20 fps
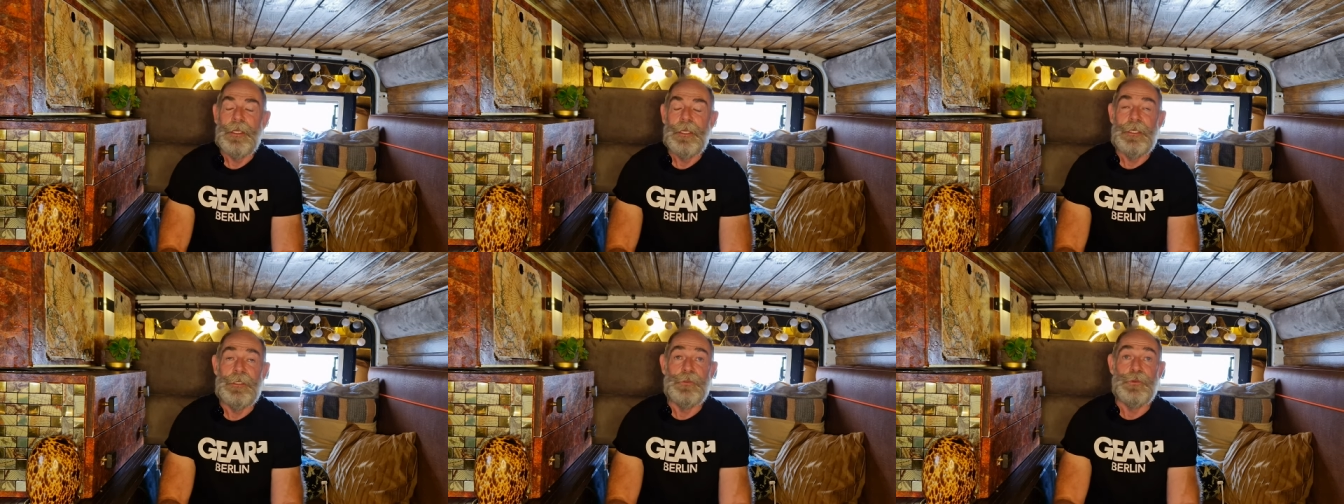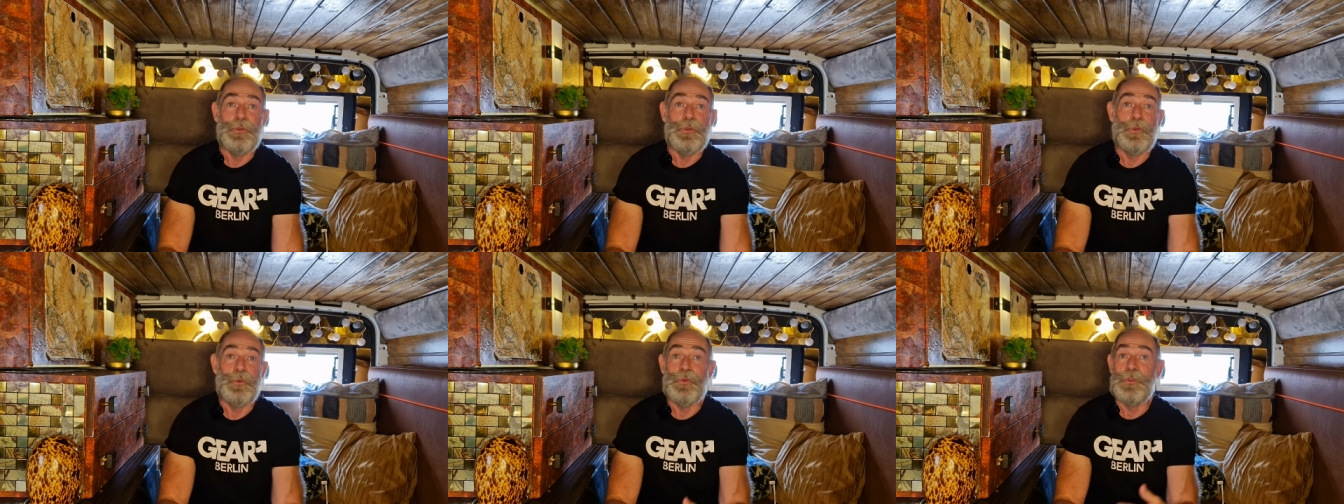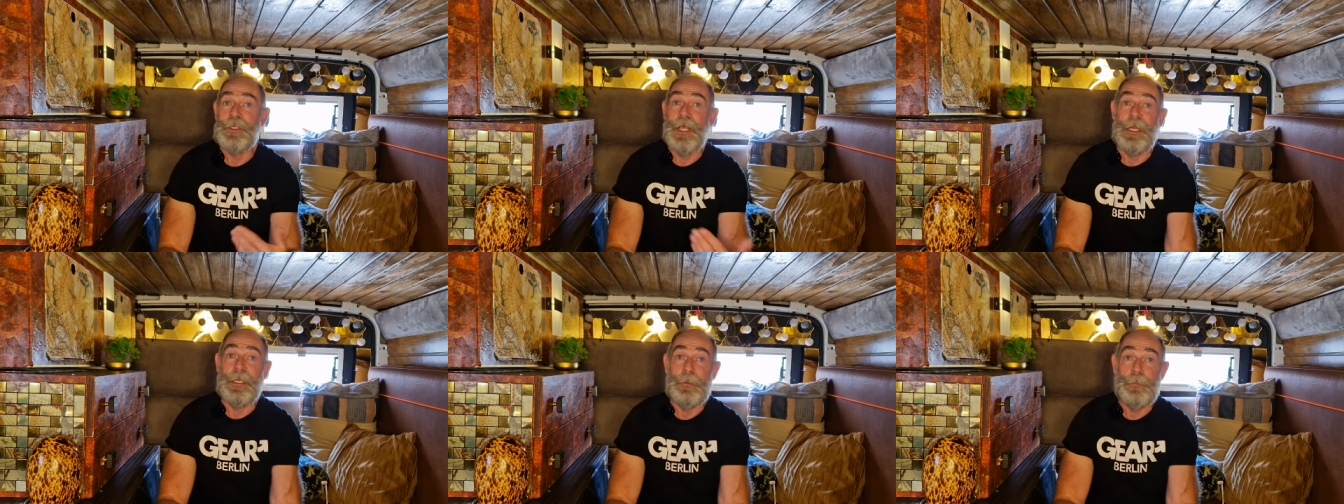into
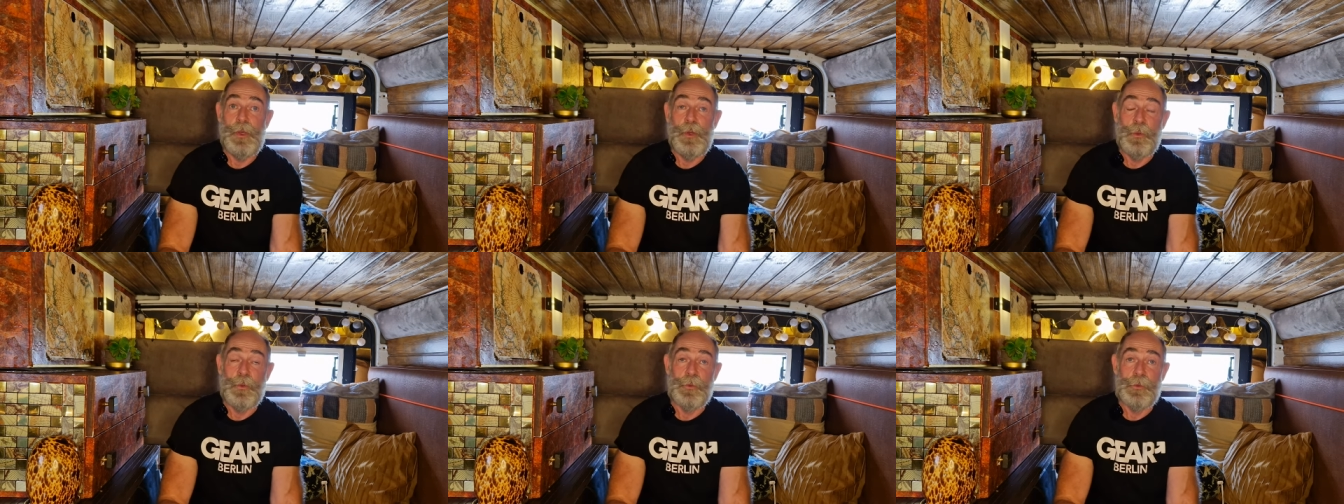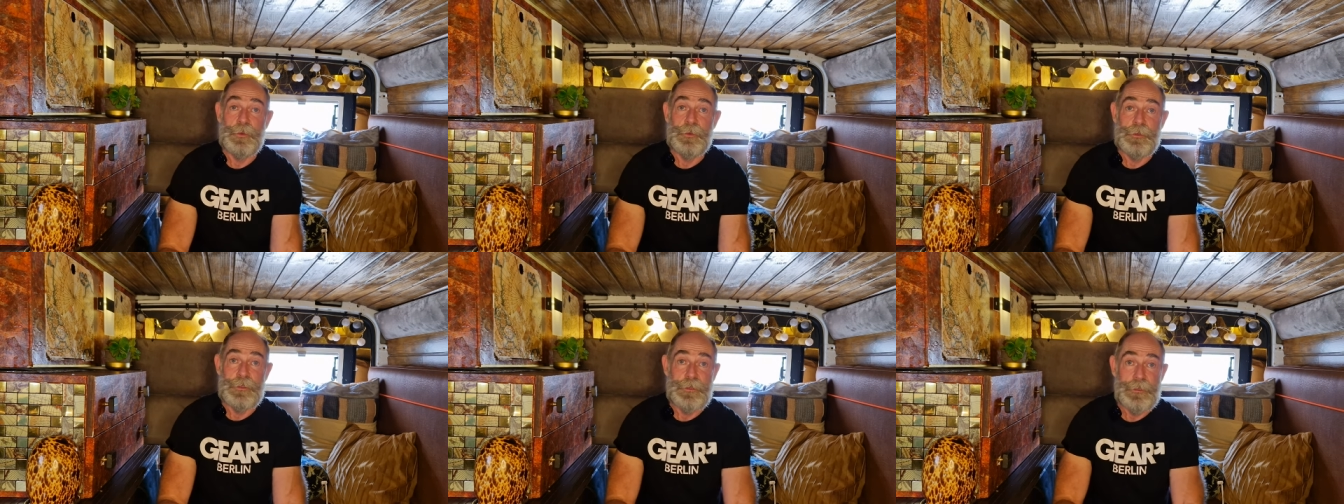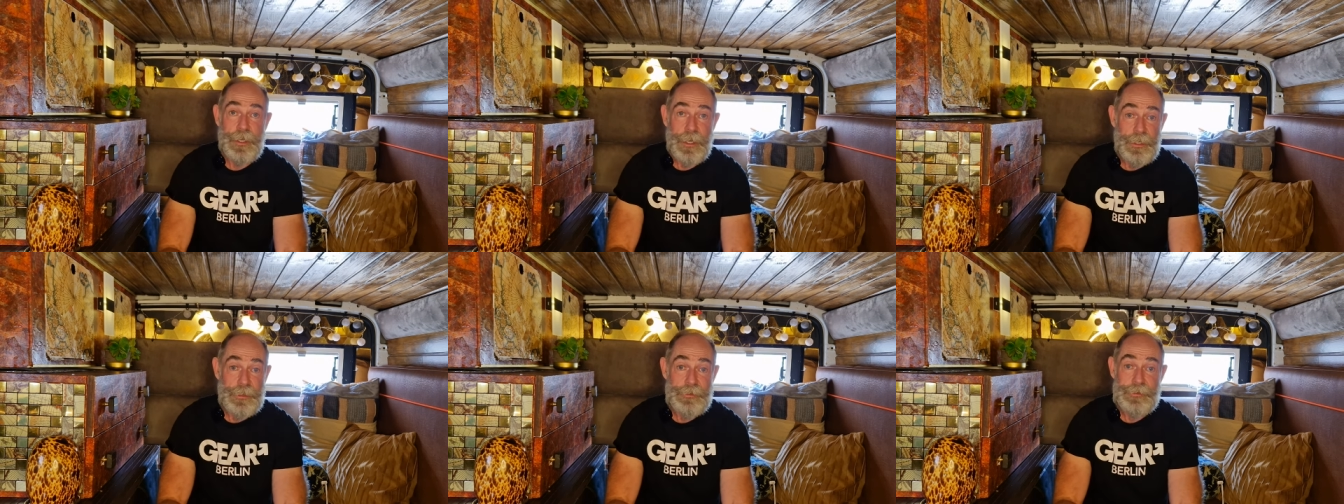Sally
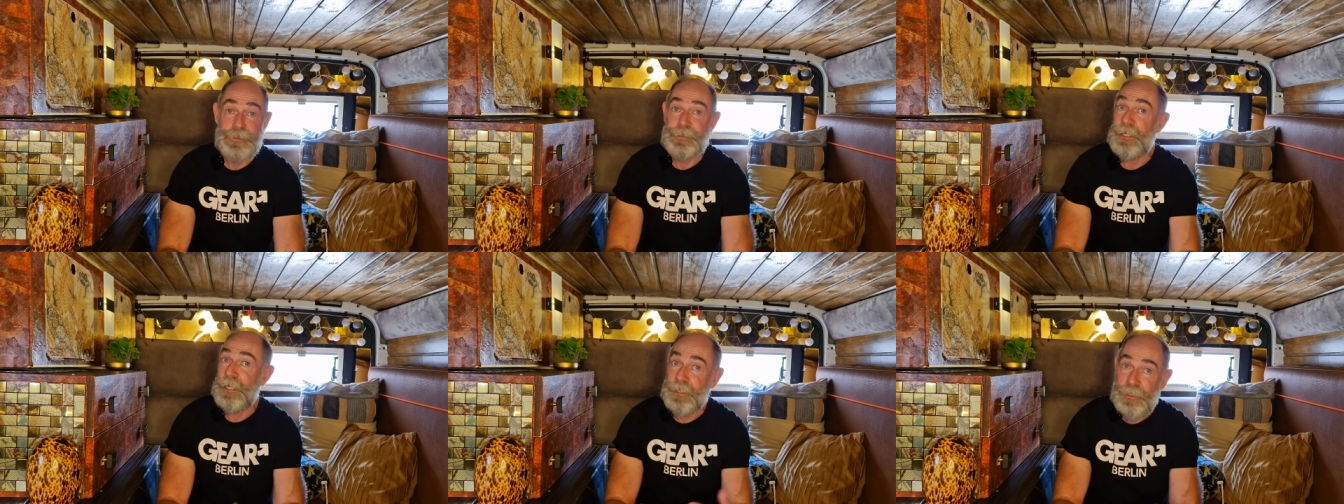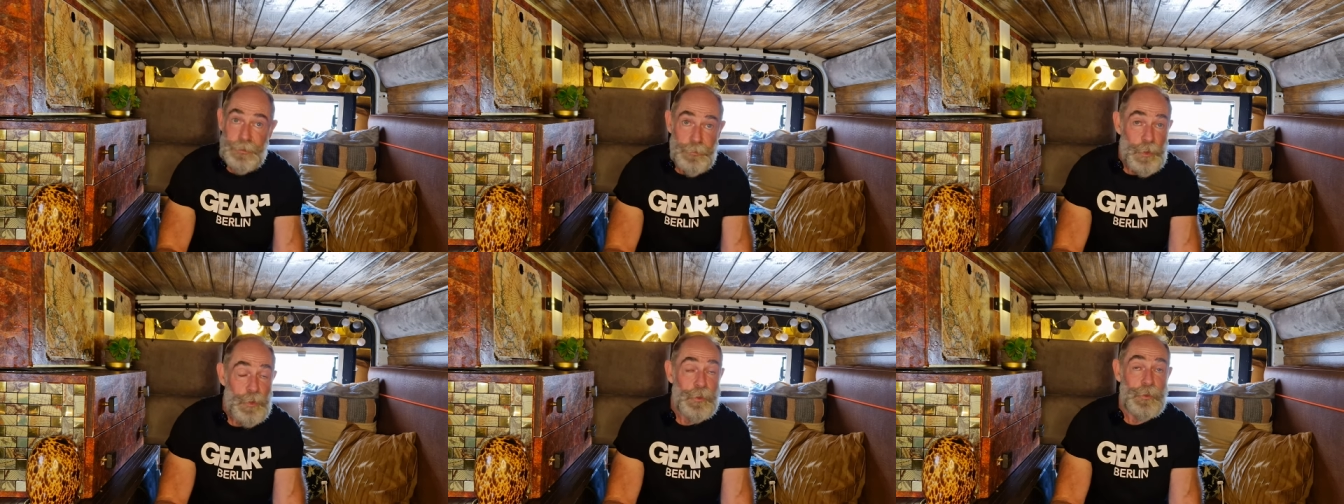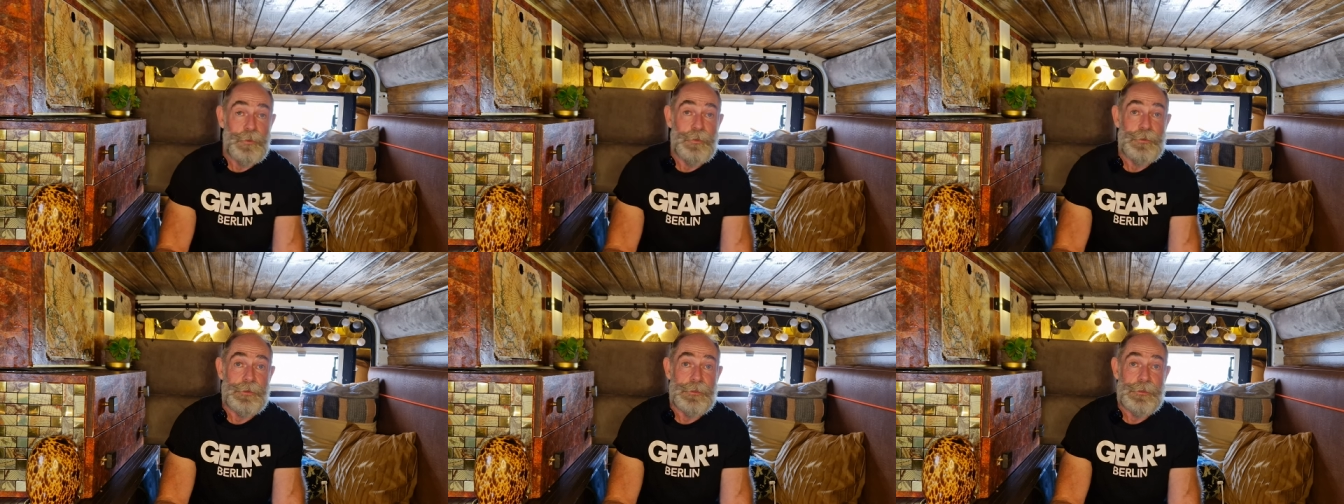Bowles, and Sally
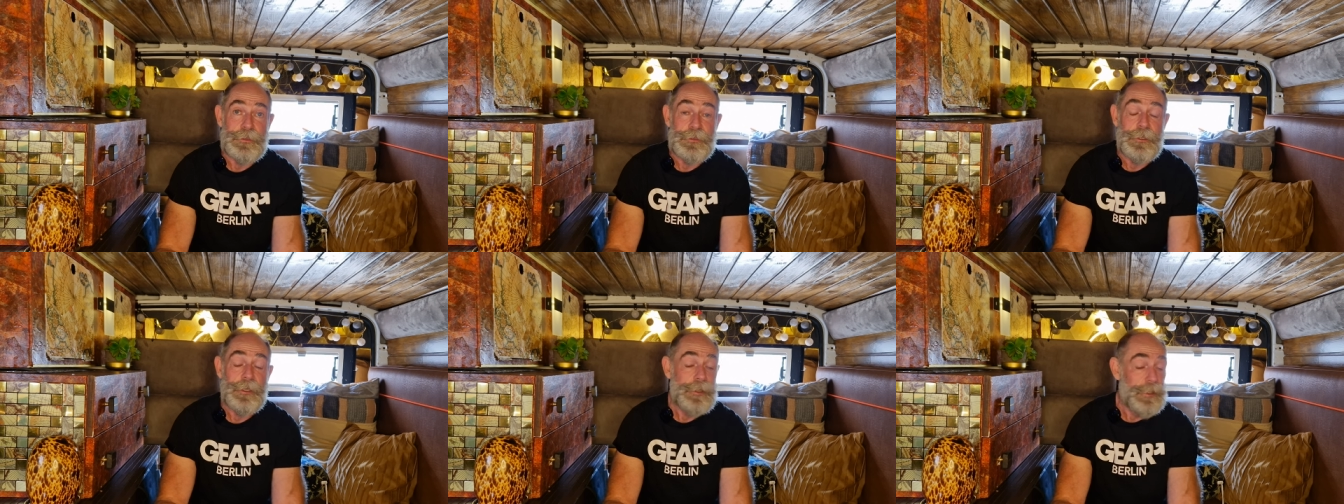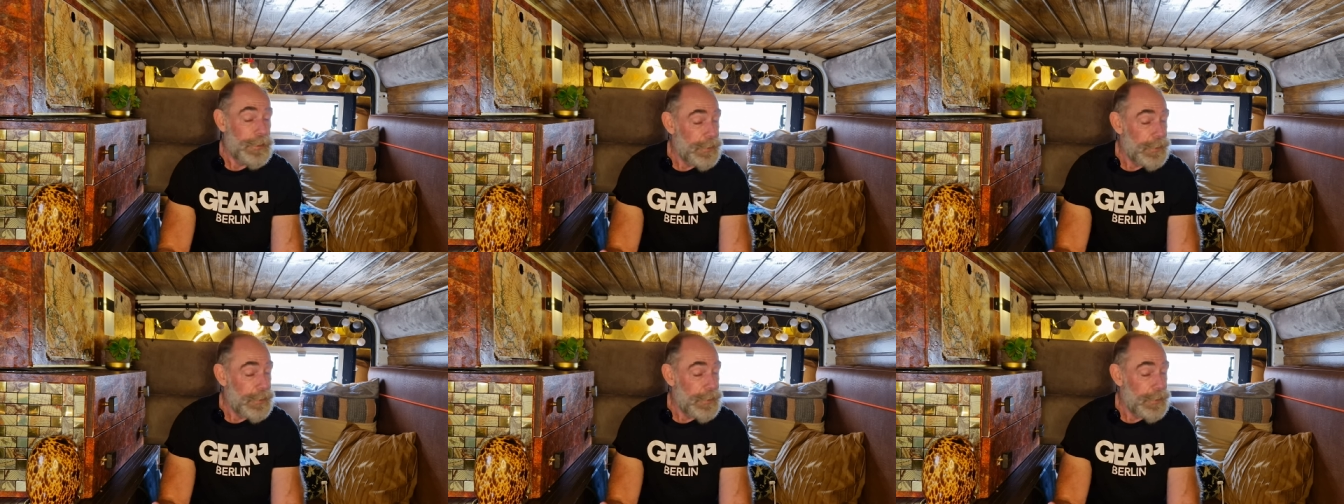Bowles